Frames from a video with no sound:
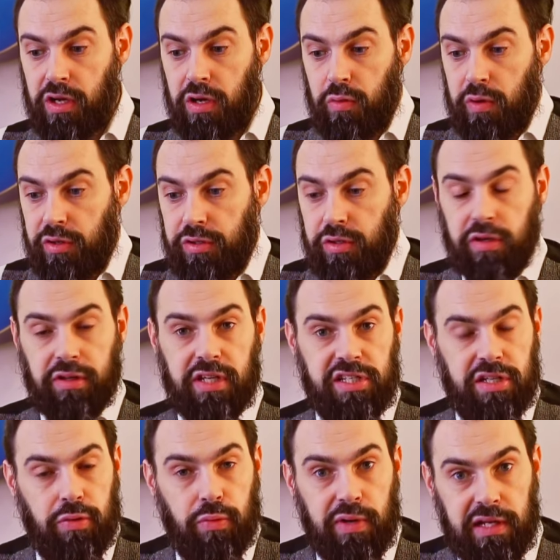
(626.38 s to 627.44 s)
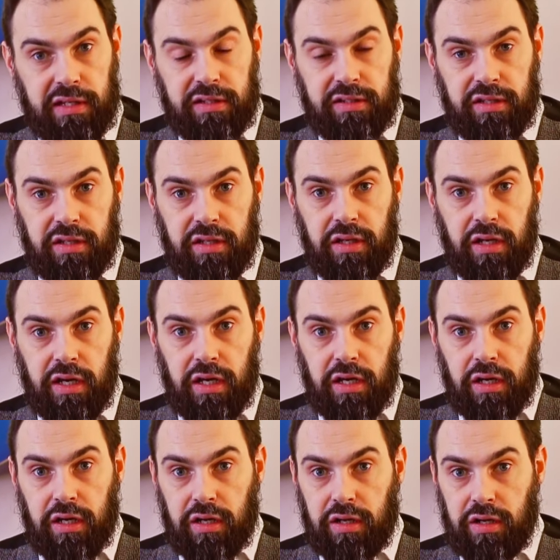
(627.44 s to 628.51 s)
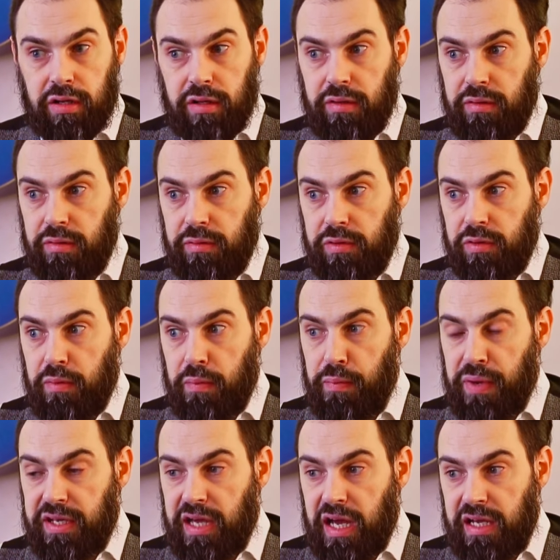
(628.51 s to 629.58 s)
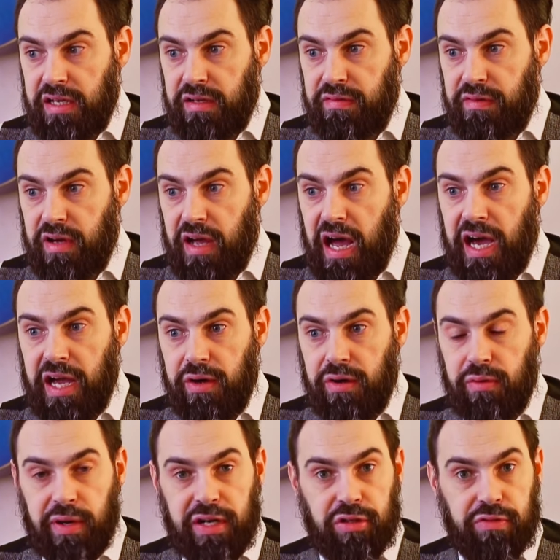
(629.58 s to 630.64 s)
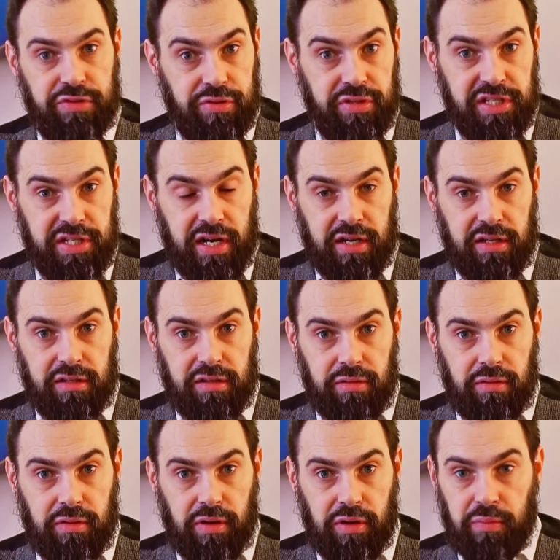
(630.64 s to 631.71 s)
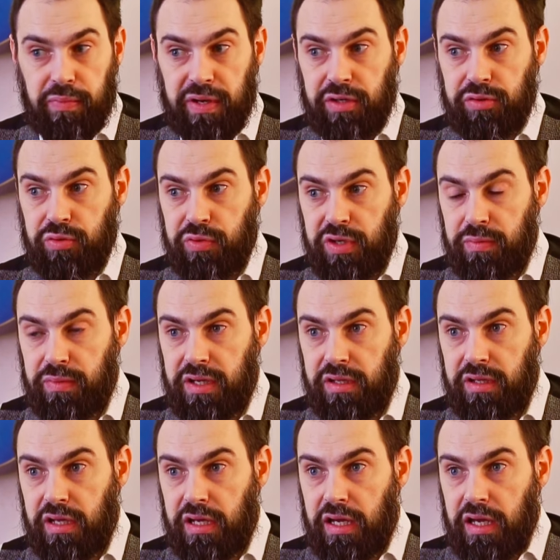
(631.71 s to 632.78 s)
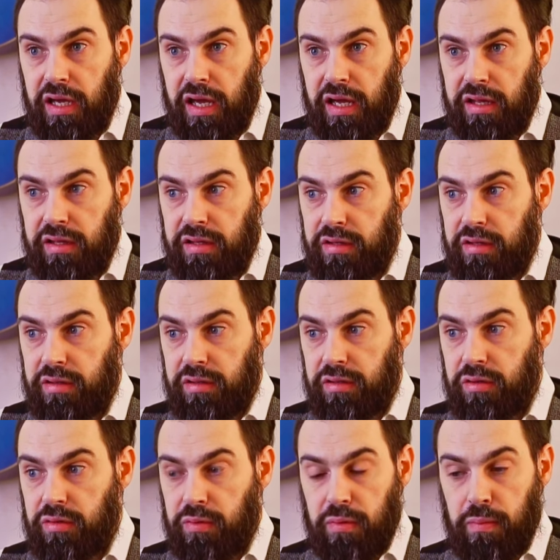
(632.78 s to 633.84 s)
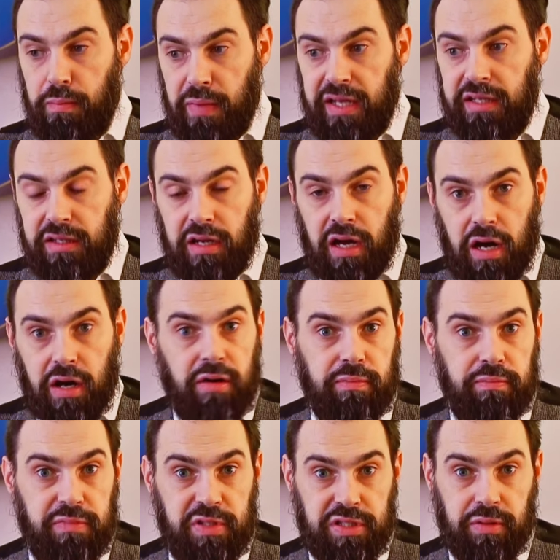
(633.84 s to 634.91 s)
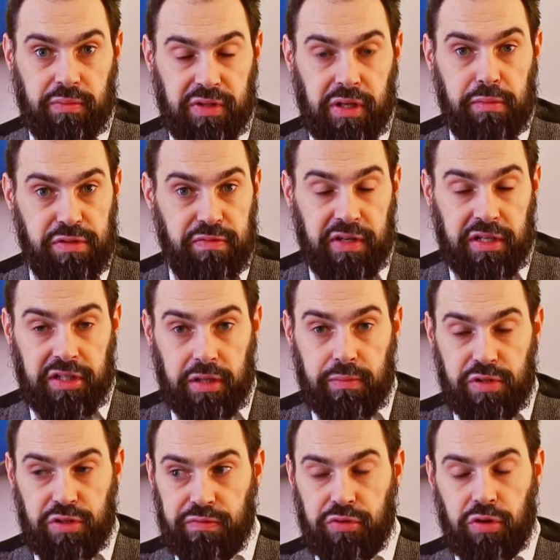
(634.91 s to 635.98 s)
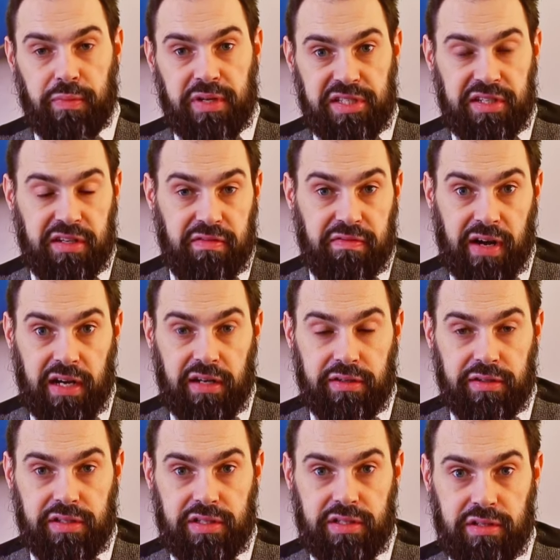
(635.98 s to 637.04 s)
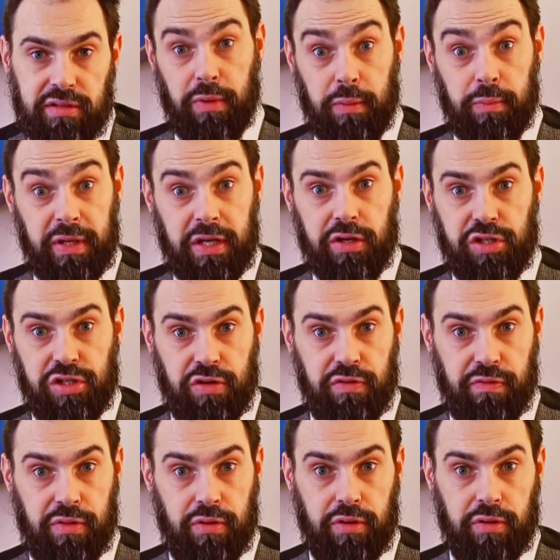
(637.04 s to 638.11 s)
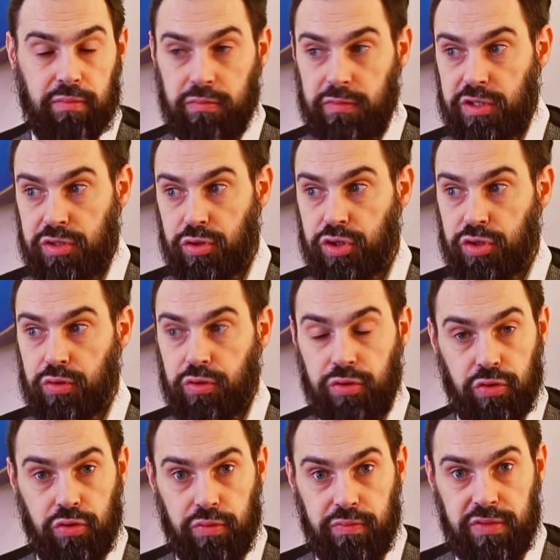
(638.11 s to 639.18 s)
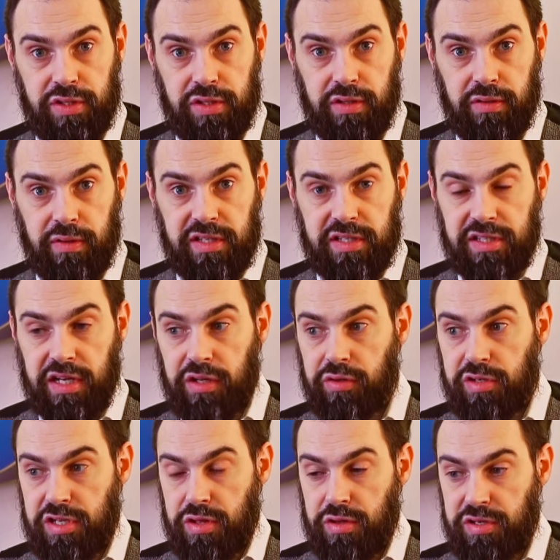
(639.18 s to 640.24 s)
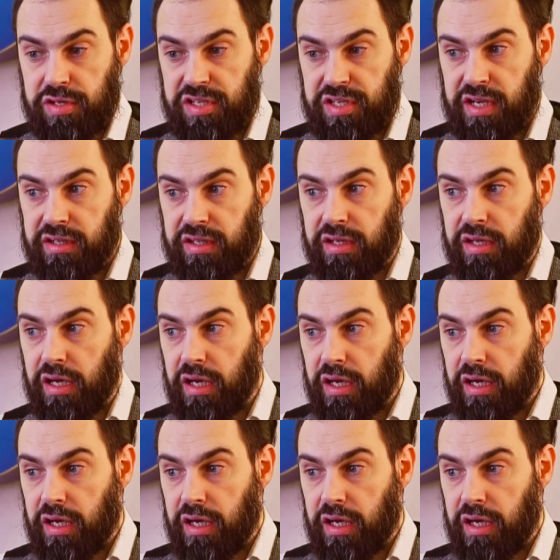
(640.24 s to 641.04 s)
Well, it is a reality. Men have a higher rate of suicide compared to women, and men are sometimes victims of domestic violence because of the social norms and standards in the society.